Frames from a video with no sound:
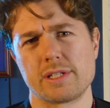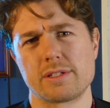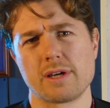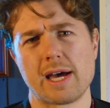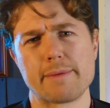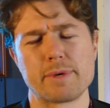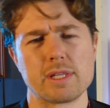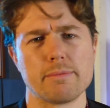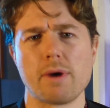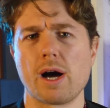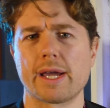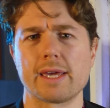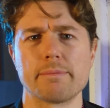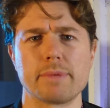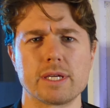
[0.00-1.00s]
Time in the
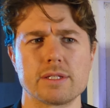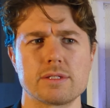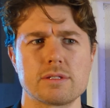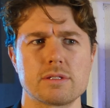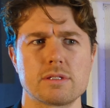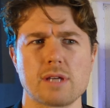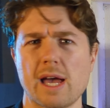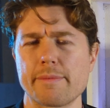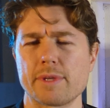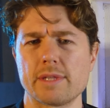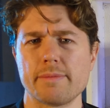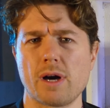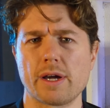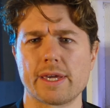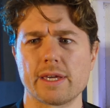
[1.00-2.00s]
market beats timing the
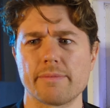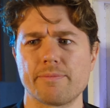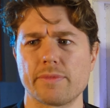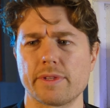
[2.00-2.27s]
market.